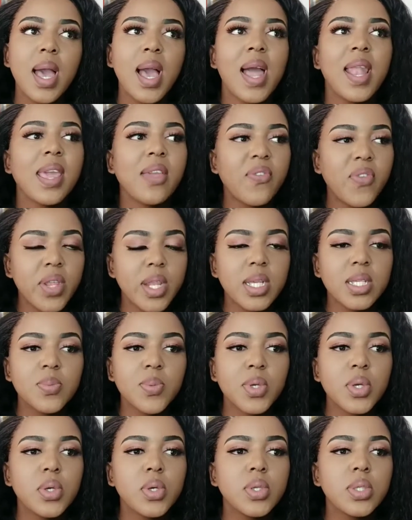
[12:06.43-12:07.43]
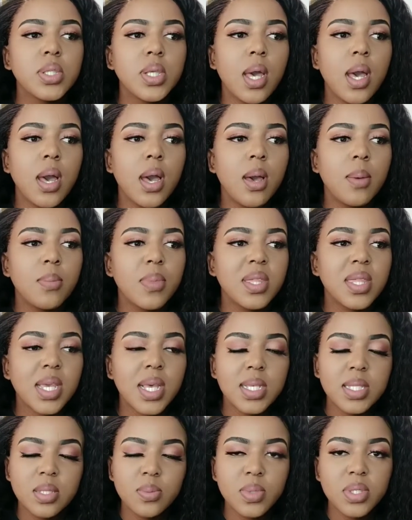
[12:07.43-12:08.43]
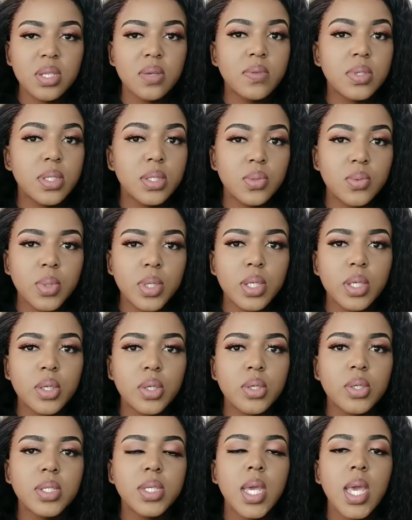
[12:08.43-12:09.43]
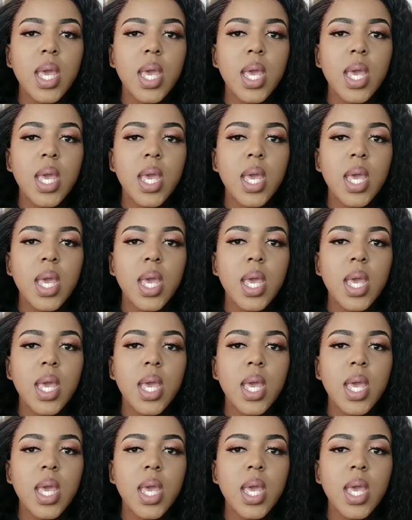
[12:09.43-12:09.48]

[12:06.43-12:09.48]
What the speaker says: I like FedEx because the customer service is really good.